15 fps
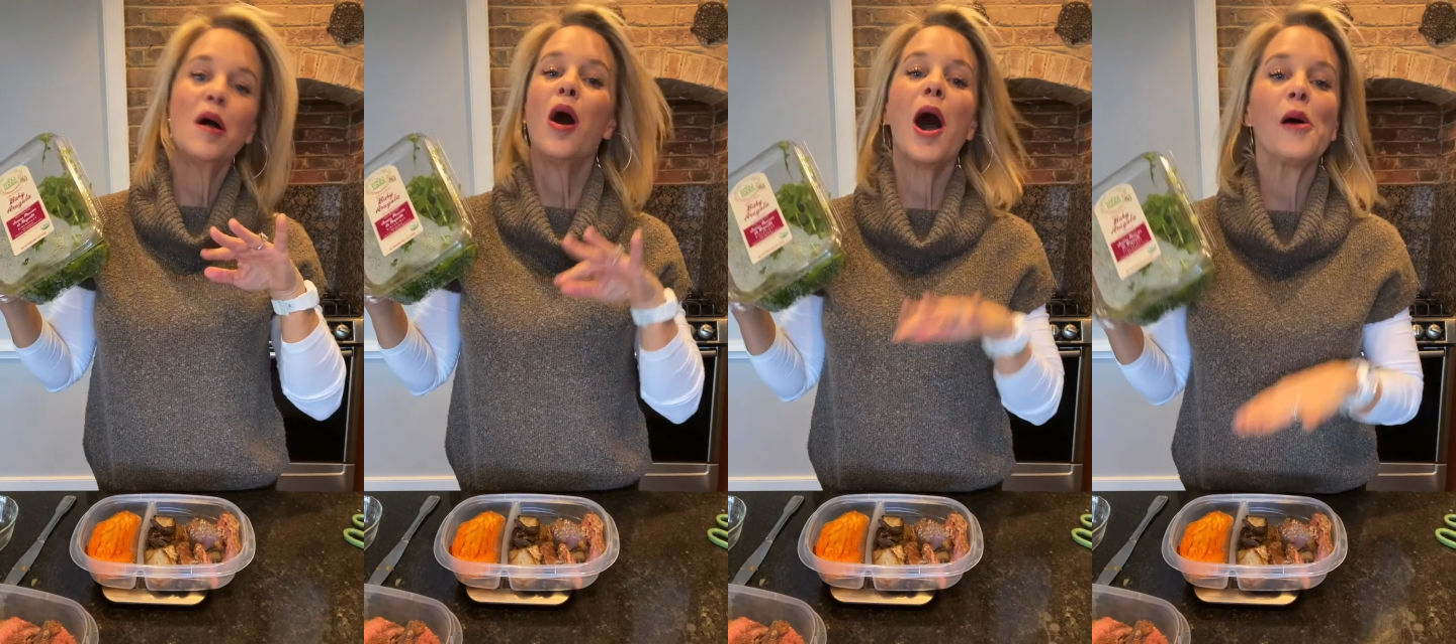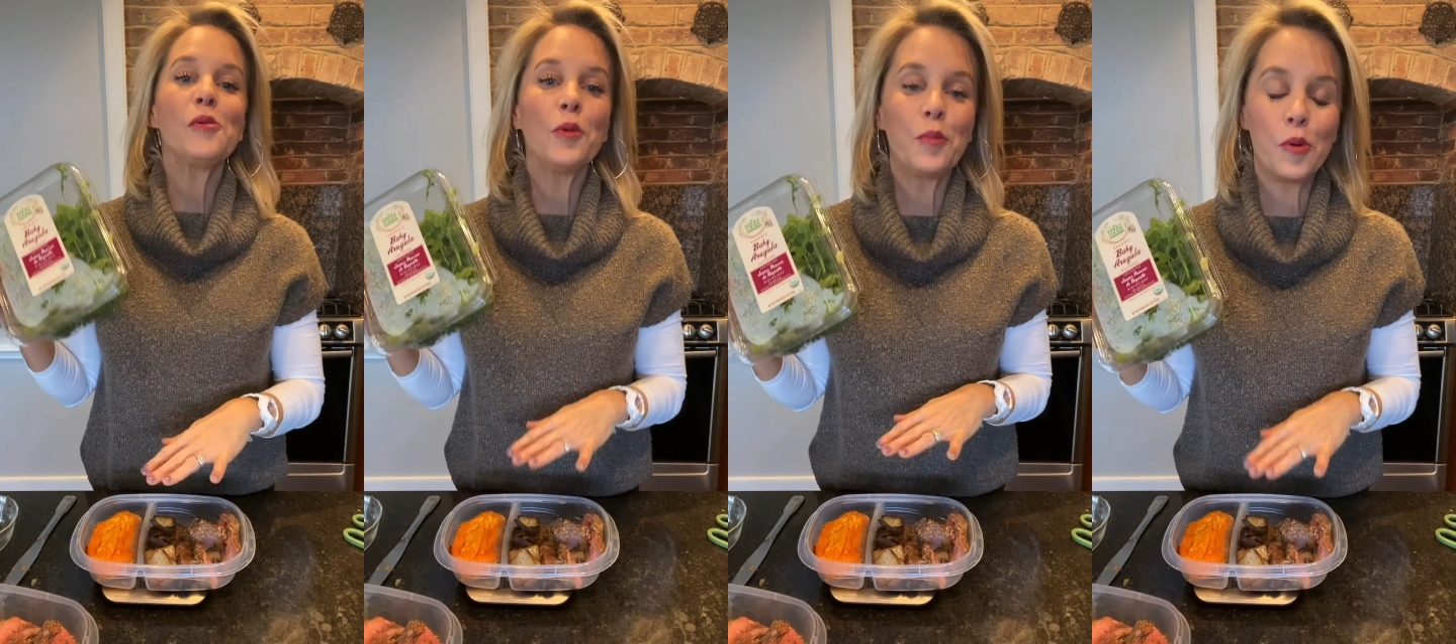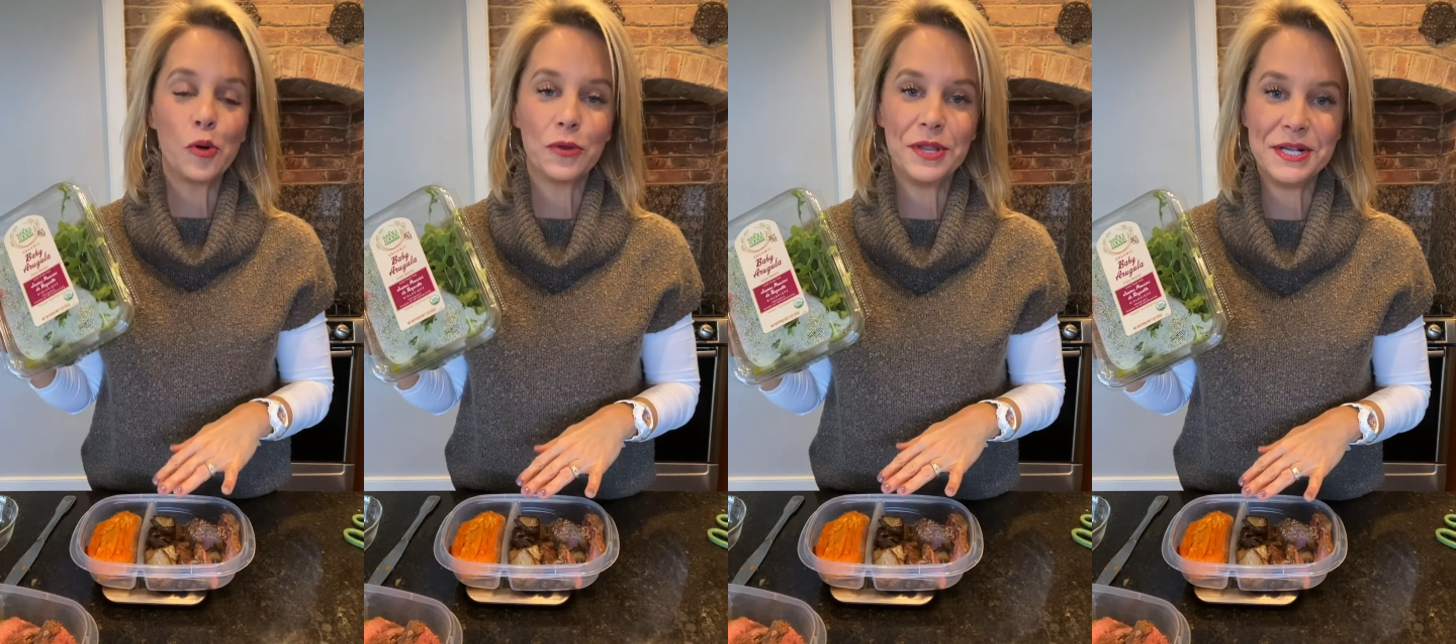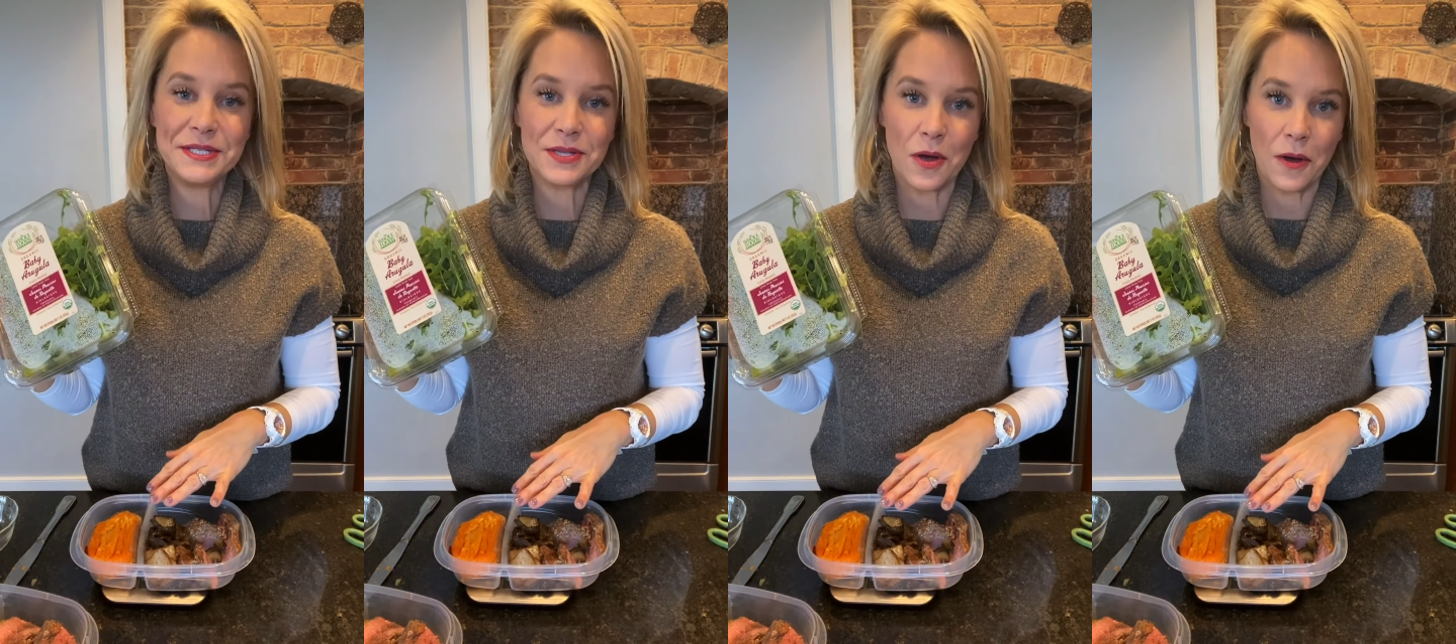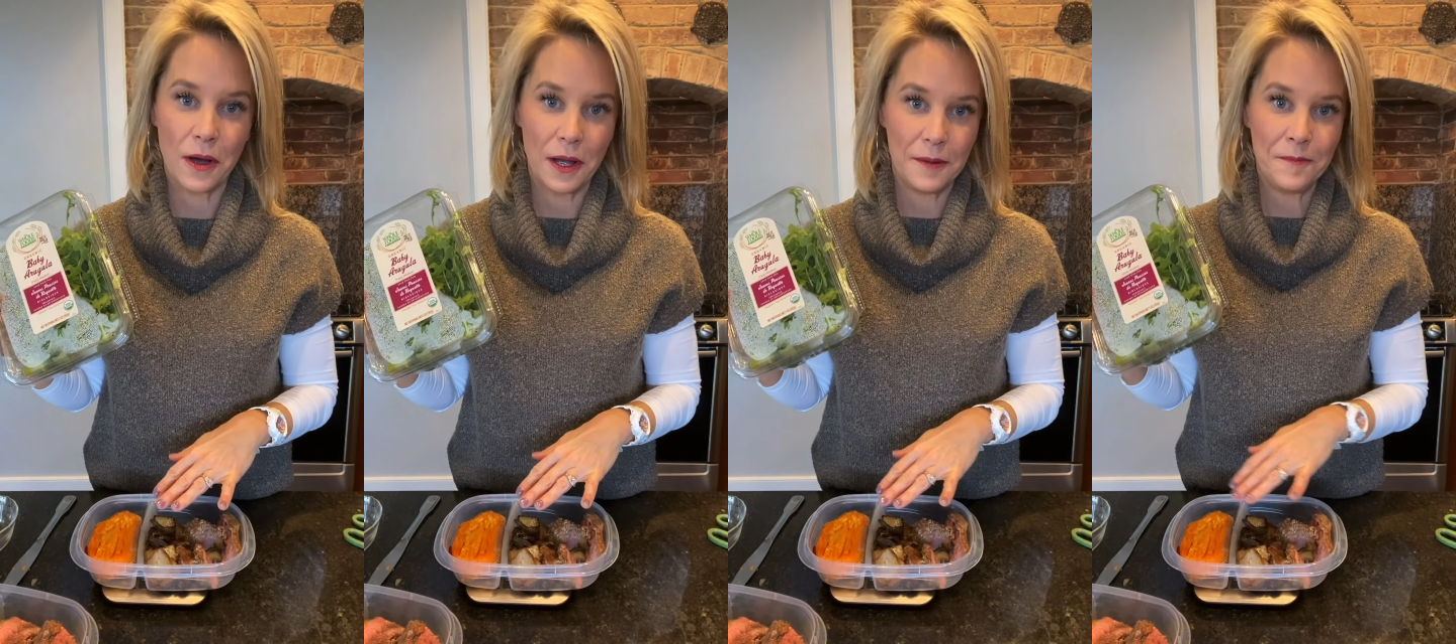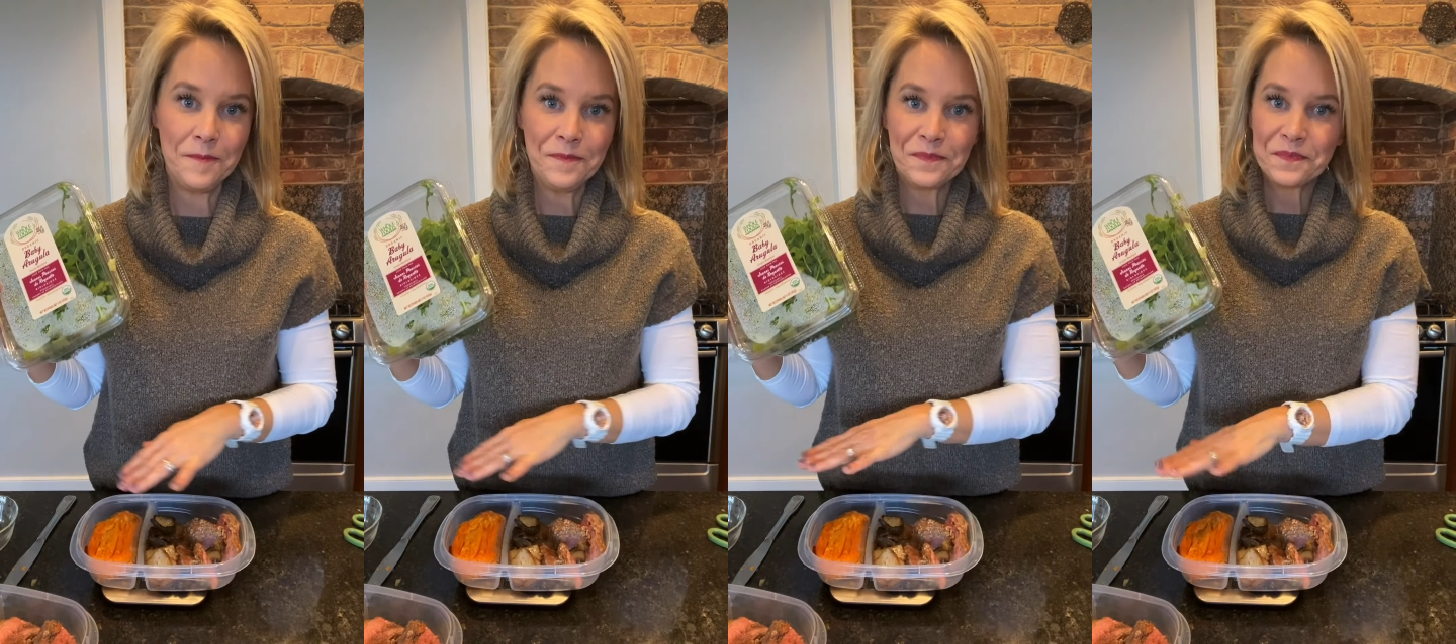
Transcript: will pour these on